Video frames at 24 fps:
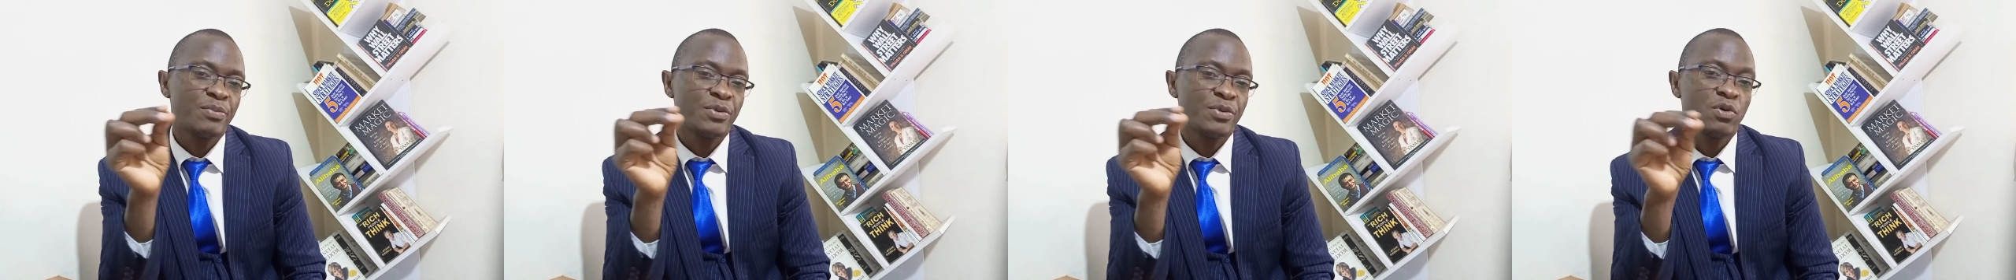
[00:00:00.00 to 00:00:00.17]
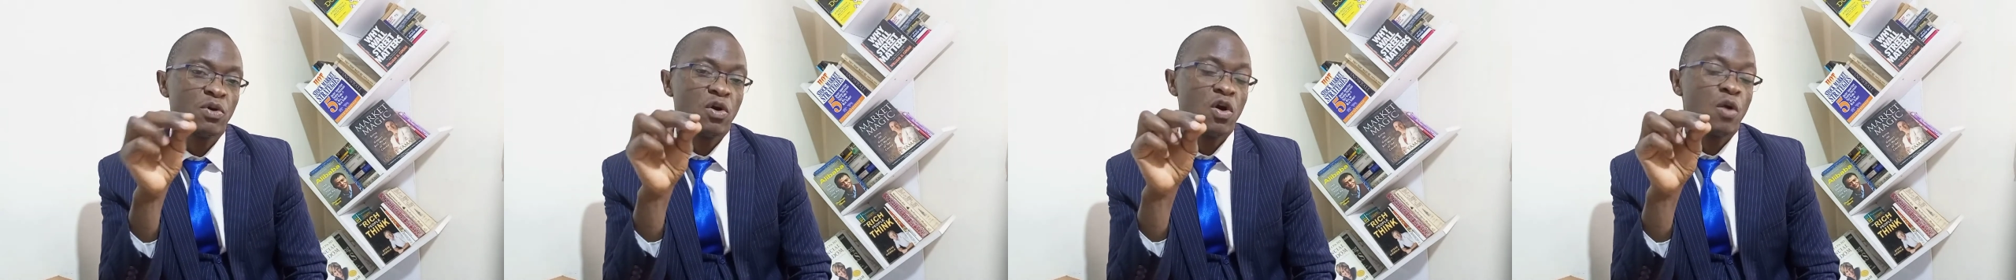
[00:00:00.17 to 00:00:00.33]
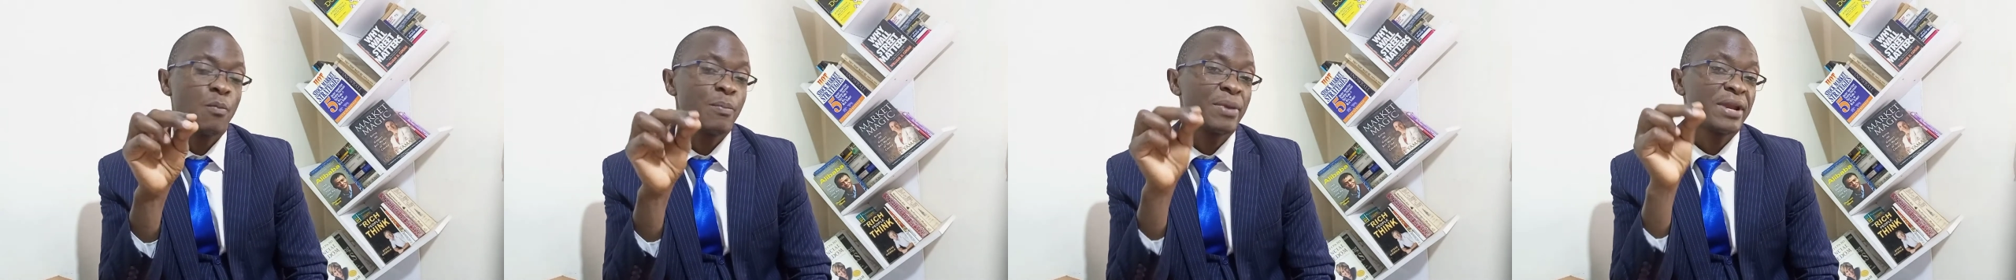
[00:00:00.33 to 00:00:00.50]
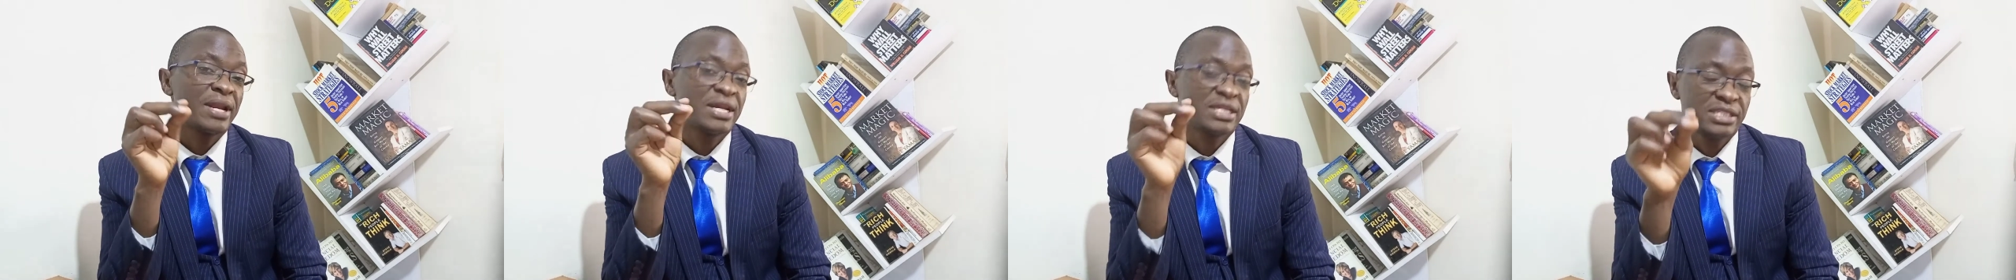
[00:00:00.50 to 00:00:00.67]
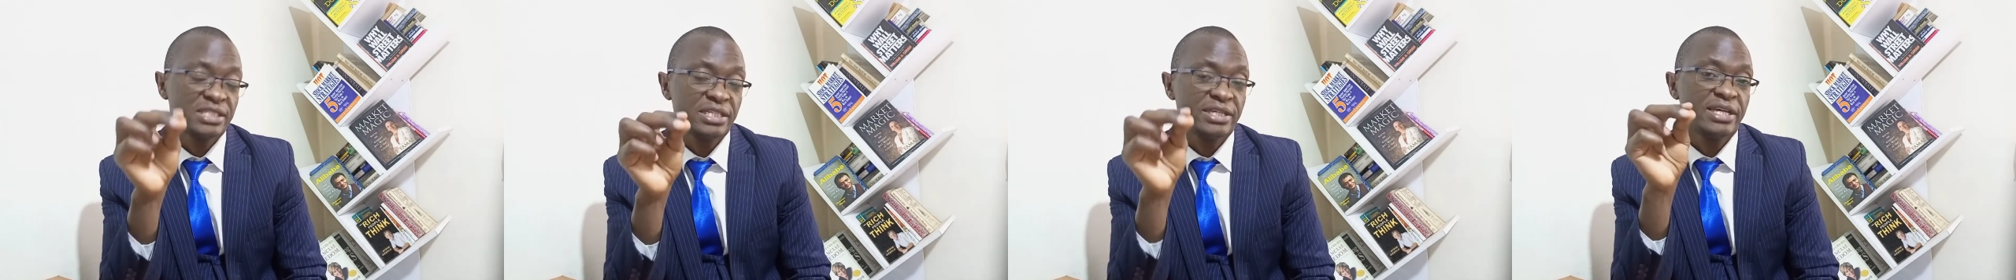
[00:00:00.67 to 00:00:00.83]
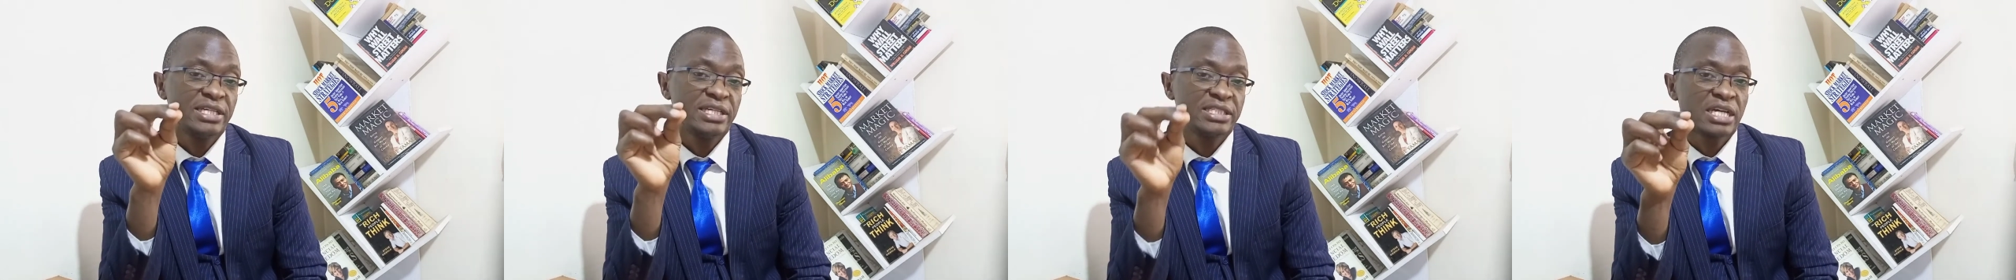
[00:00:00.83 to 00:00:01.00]
you open a
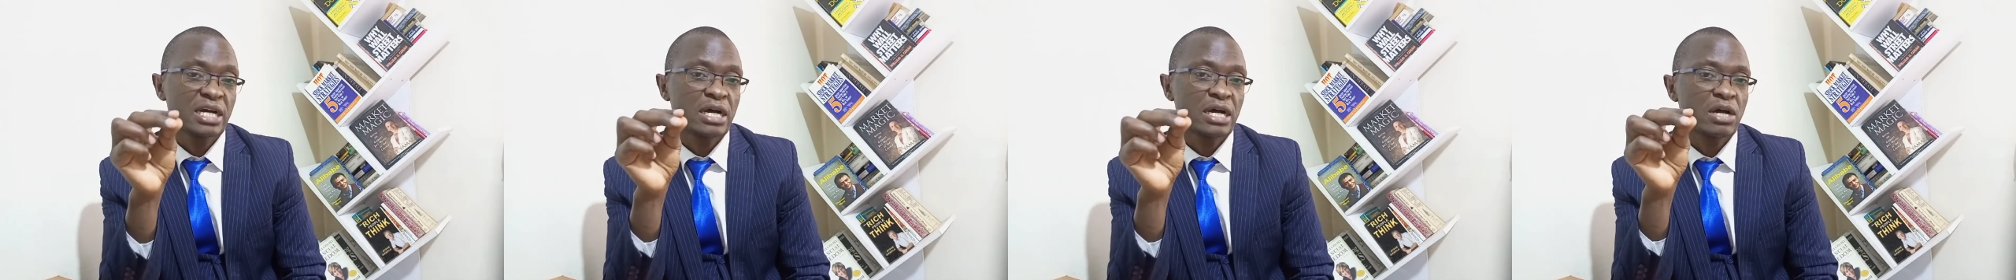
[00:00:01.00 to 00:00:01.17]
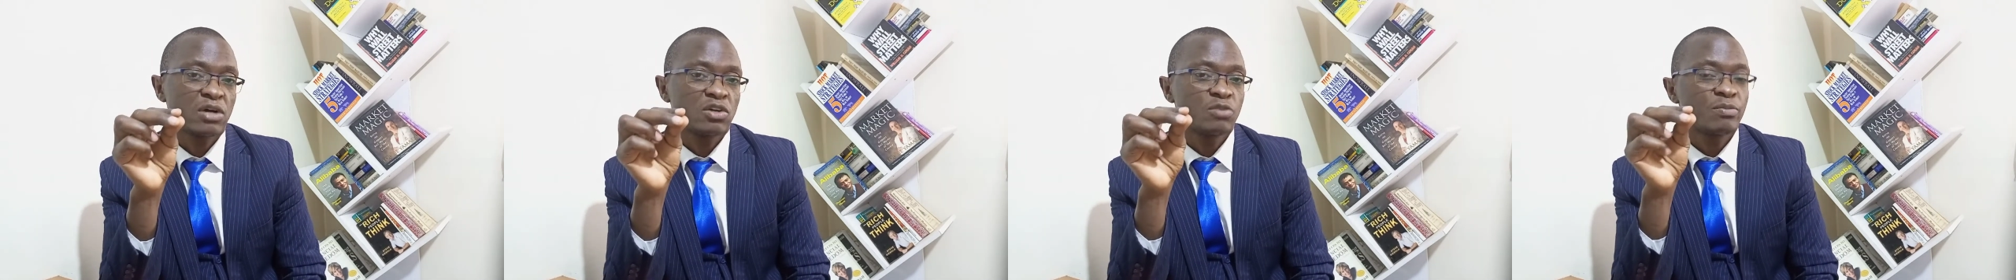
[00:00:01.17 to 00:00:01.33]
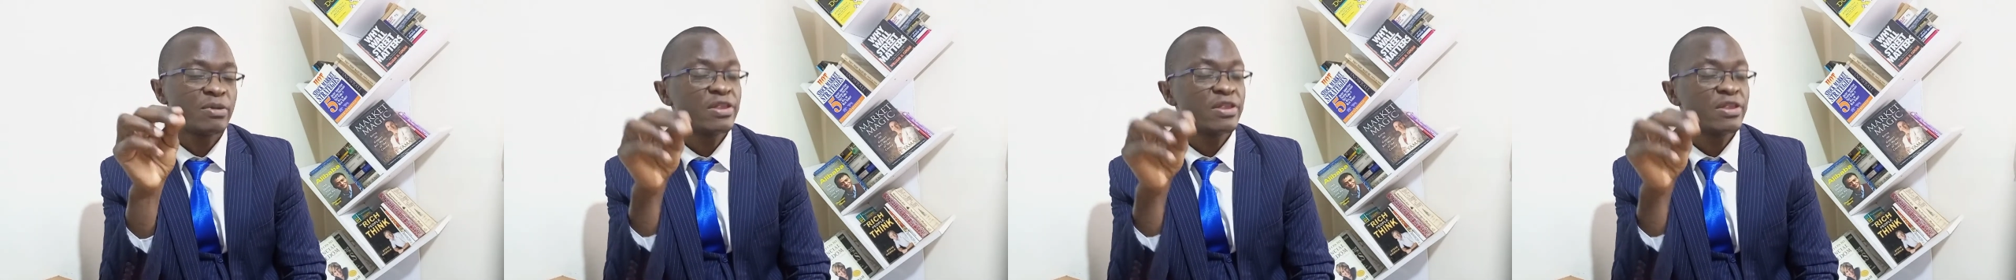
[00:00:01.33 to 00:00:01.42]
CDS account.